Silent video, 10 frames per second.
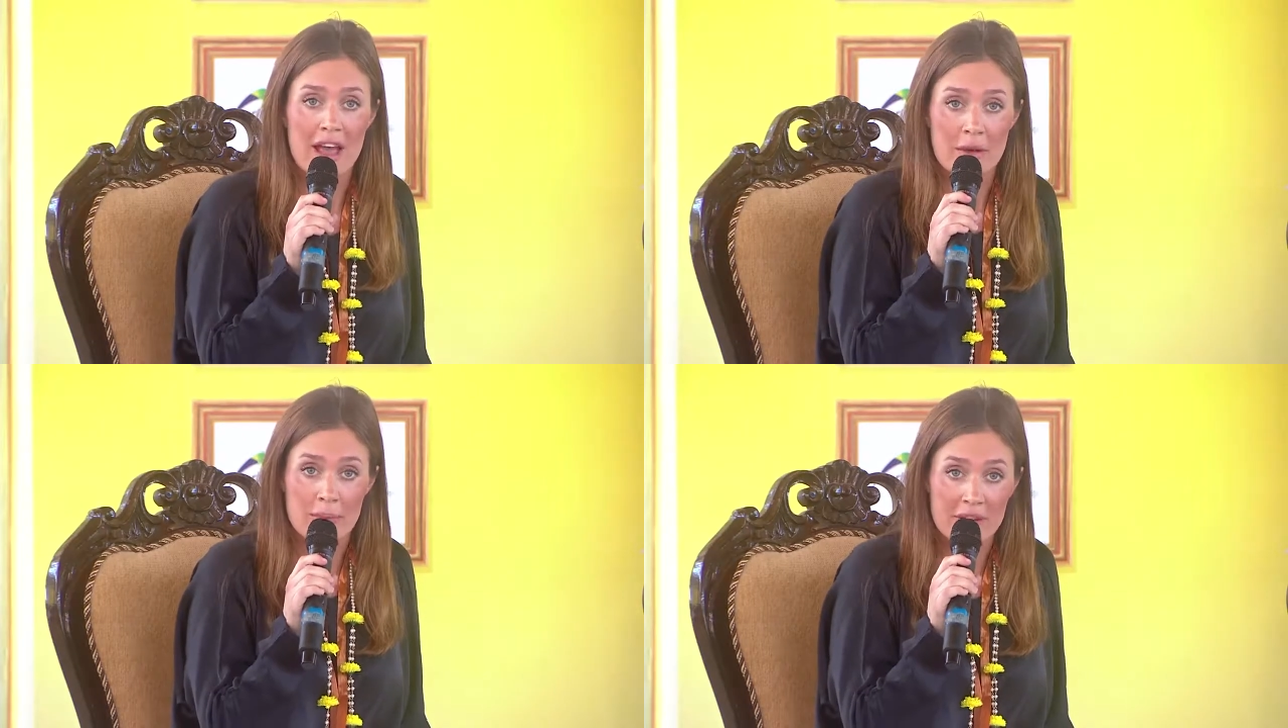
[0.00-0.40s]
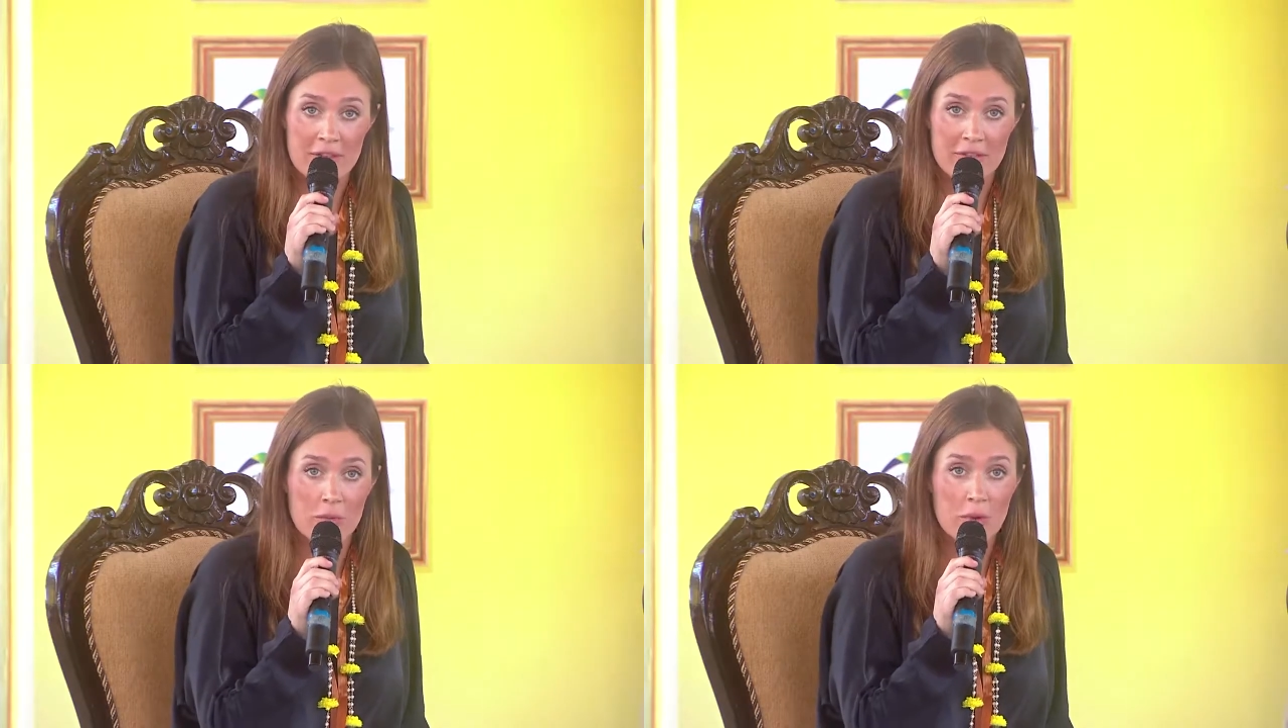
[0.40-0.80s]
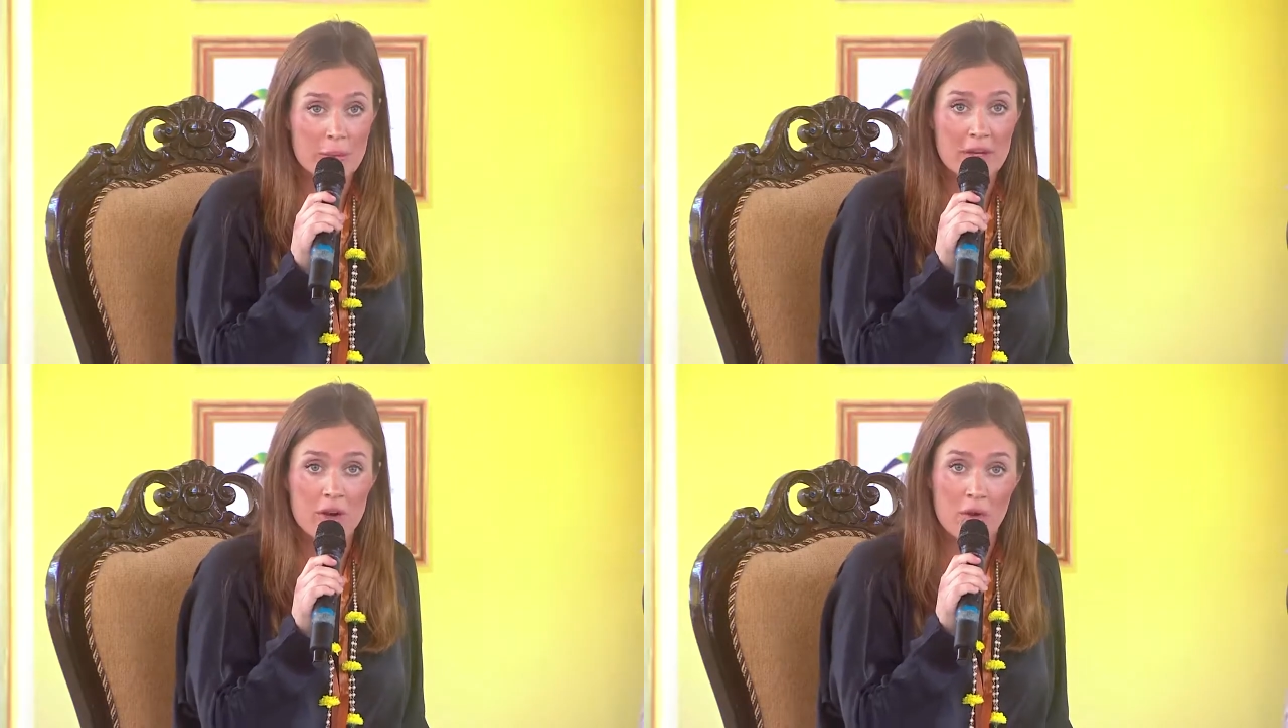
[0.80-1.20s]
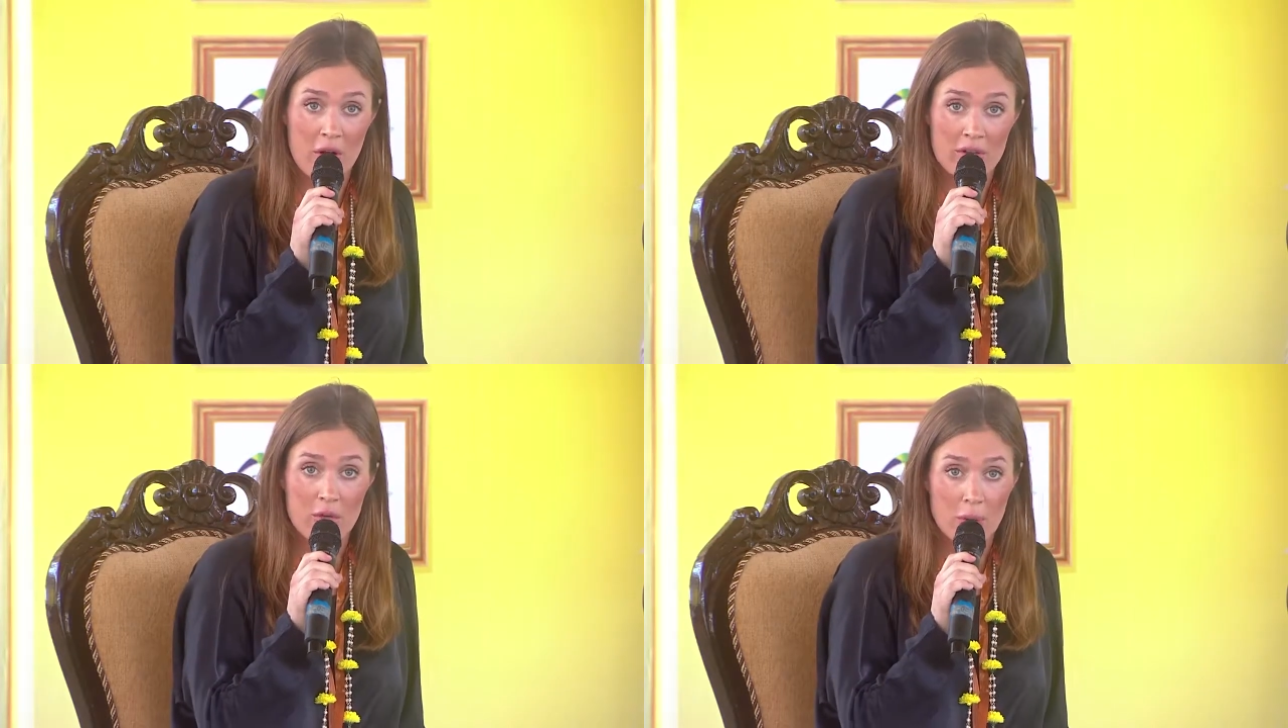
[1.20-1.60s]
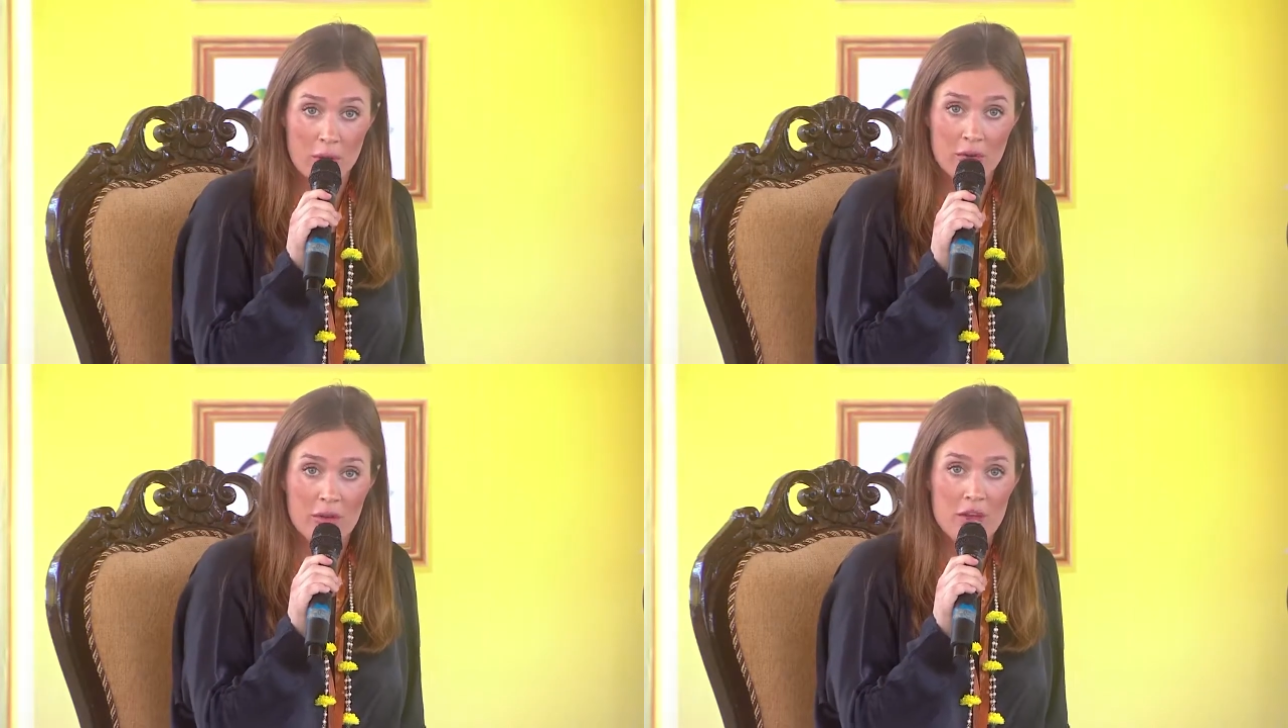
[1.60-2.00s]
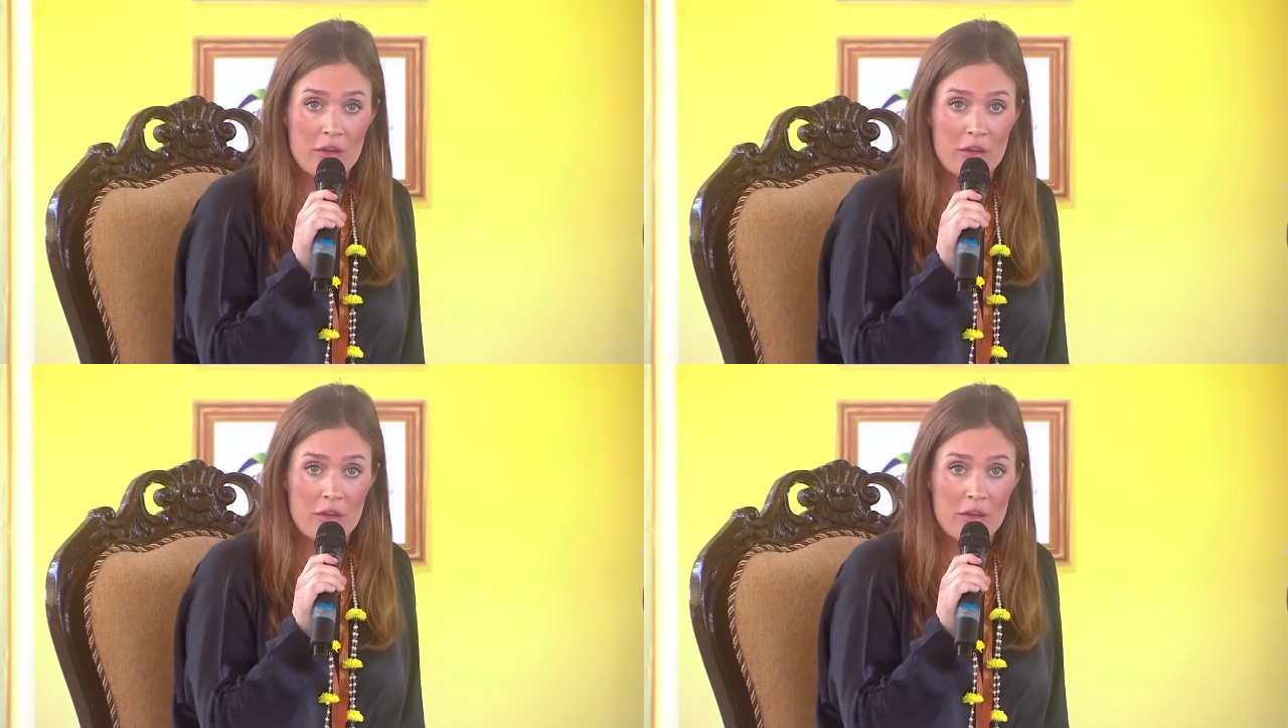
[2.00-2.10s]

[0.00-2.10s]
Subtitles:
and benefit women across the world.